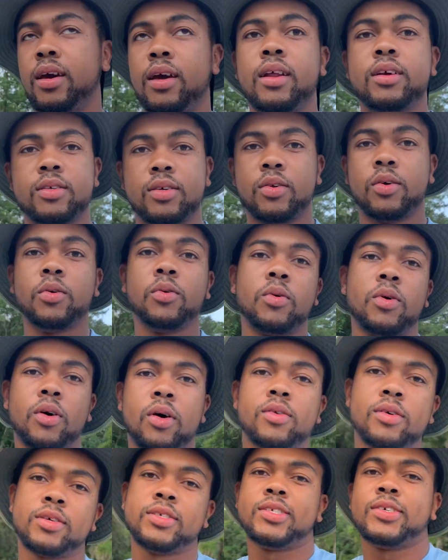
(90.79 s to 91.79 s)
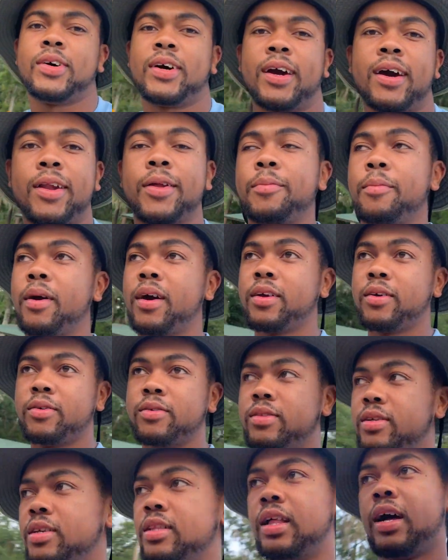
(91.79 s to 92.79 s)
It is an old car, so I gotta
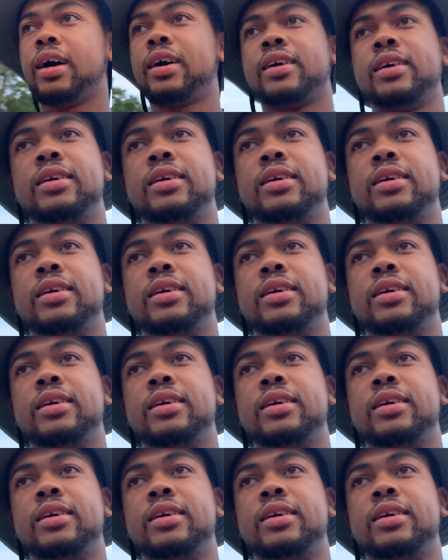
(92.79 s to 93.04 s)
manually lock